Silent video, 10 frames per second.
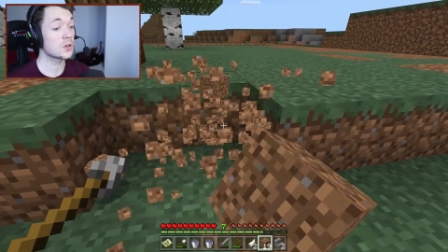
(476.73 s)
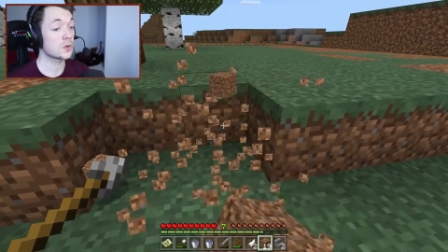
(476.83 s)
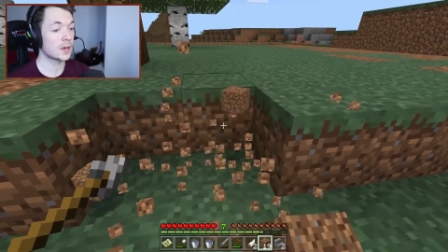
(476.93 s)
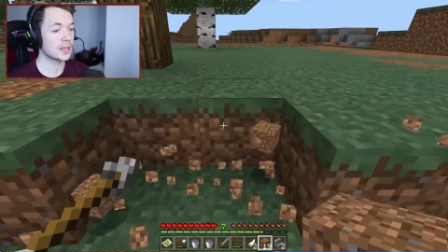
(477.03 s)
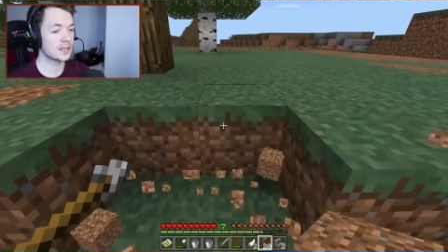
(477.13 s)

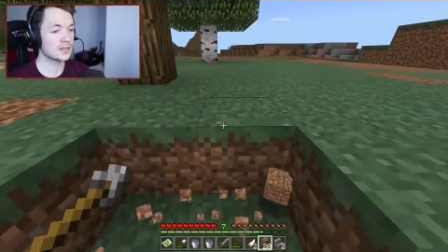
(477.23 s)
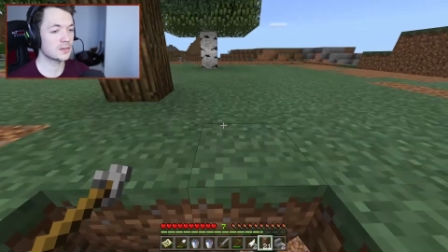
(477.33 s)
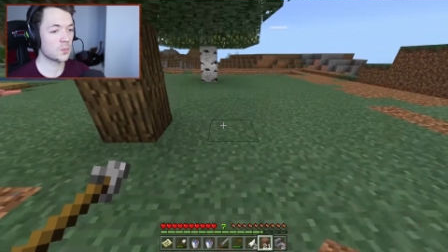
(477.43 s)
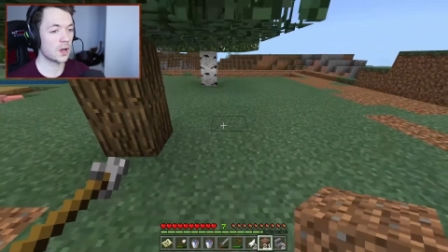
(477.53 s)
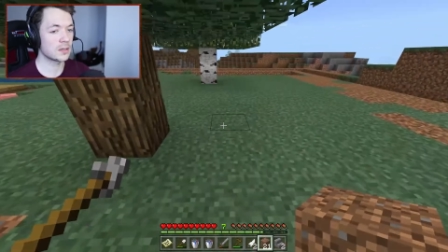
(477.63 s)
Great. That's
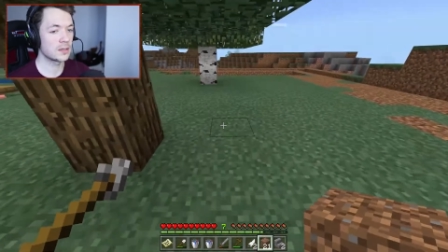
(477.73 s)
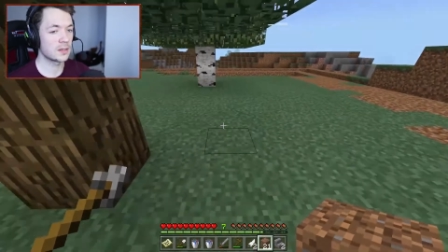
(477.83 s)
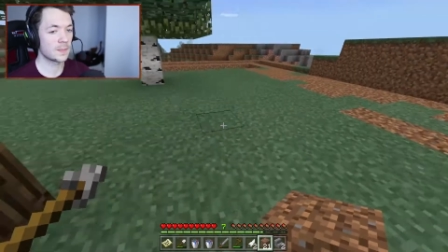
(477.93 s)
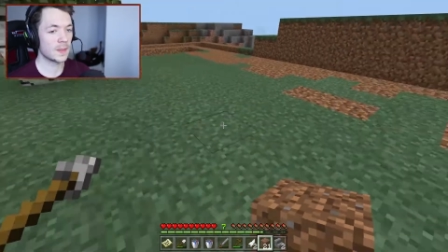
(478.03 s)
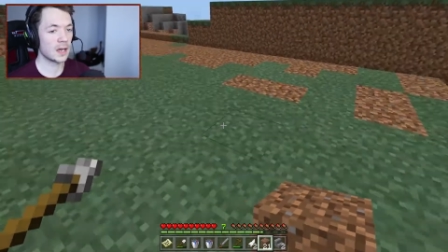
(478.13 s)
one.
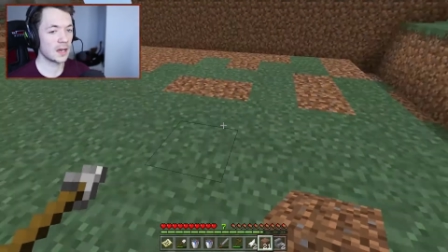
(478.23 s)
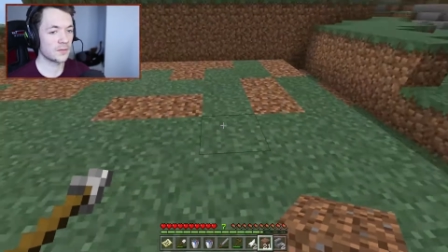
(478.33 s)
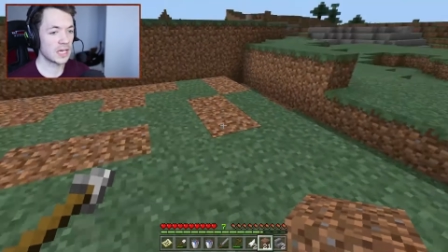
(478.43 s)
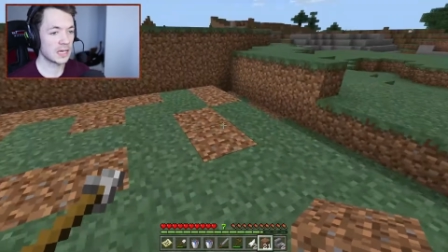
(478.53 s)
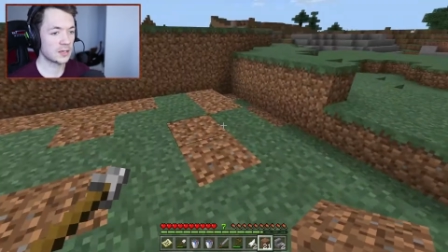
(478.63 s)
Ah, over
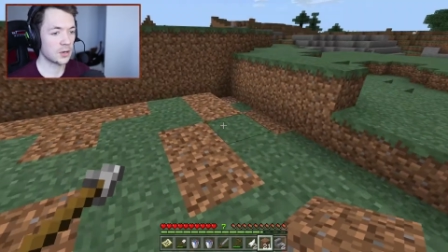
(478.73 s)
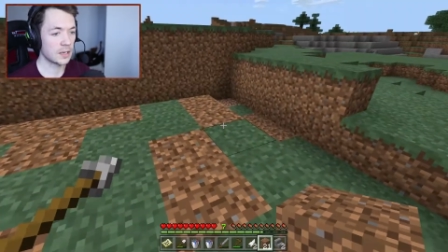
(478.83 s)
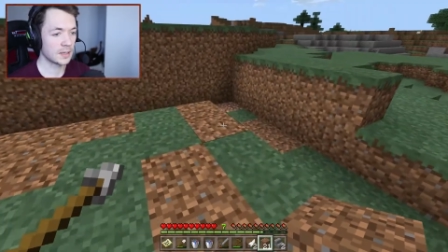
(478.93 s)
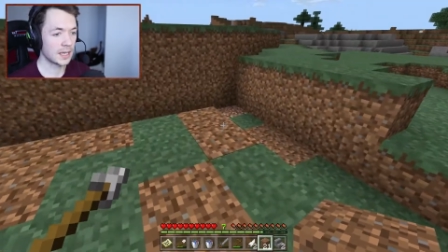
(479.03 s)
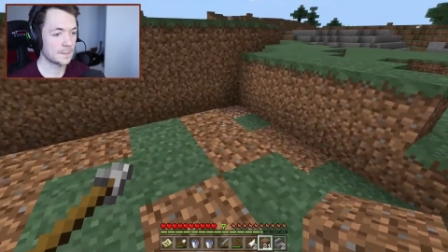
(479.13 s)
here. Great.
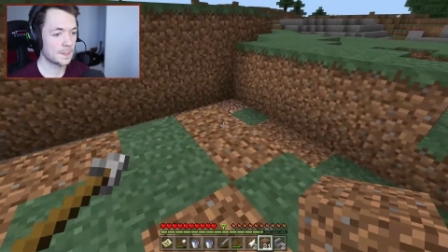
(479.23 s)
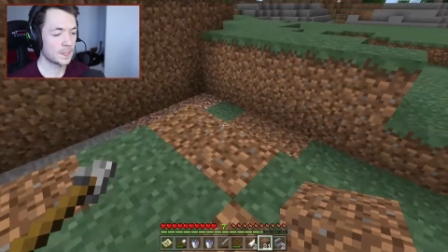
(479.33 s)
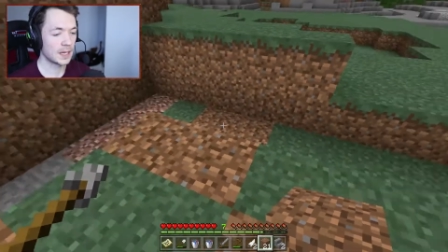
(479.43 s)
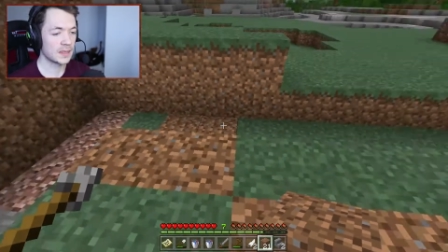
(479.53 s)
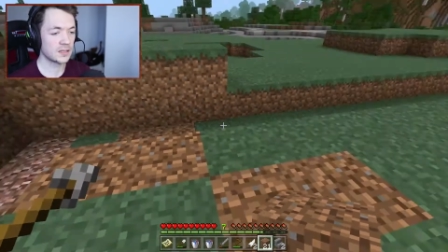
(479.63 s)
Okay.
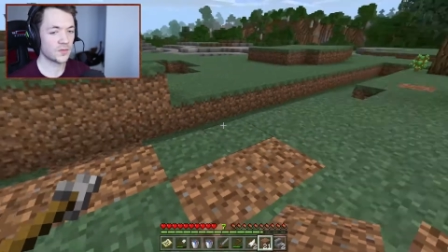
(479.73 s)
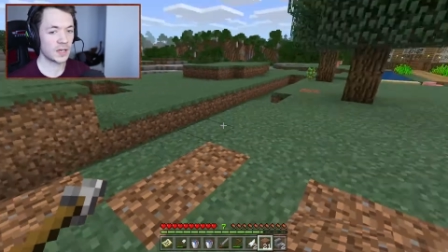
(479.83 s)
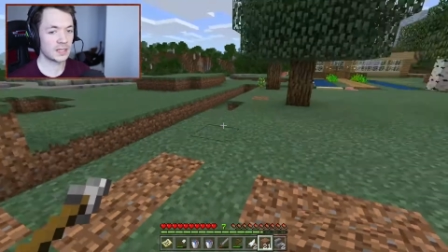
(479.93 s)
And that's fine